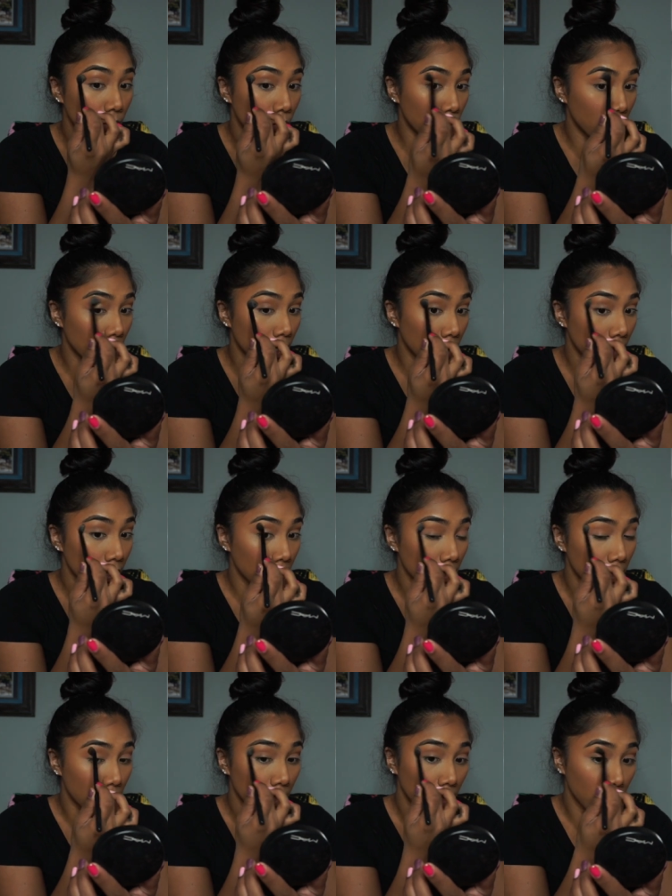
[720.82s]
more.
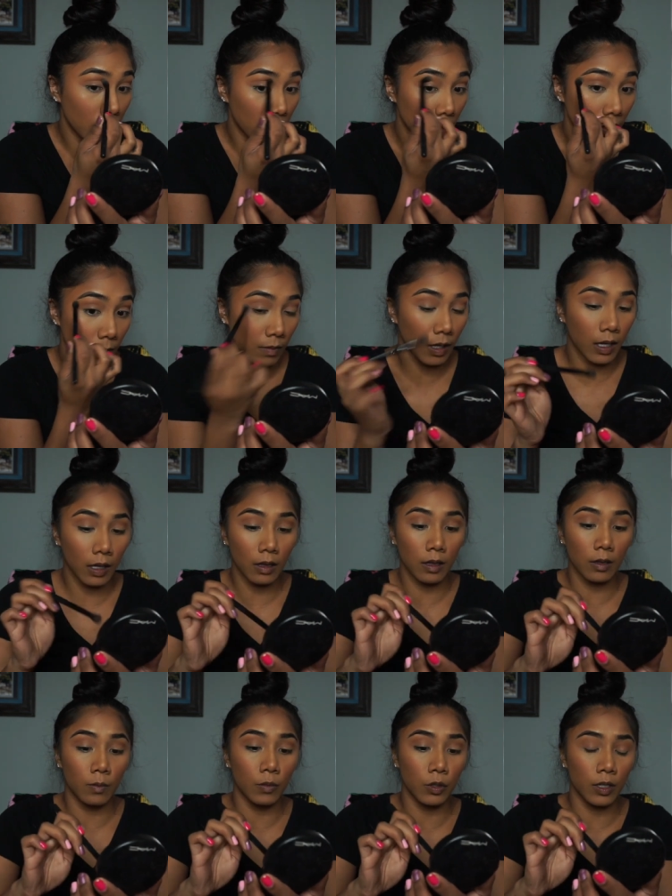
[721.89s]
Make it
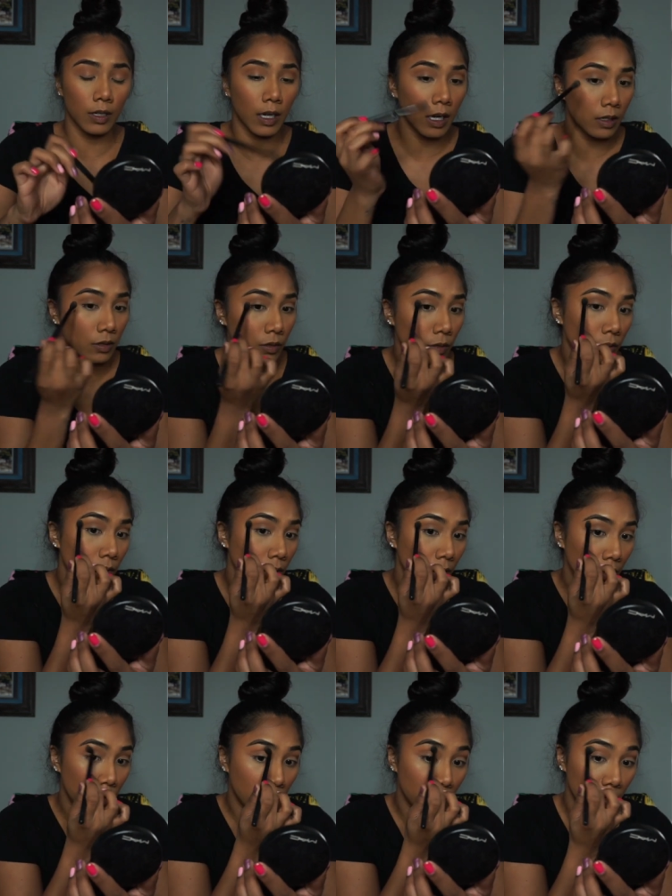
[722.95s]
look more
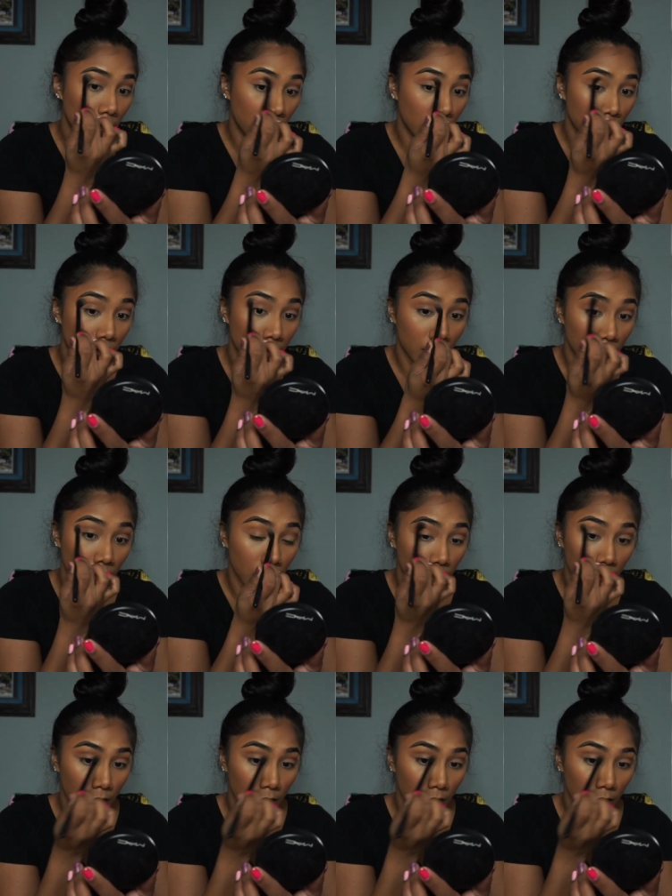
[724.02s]
natural. Okay,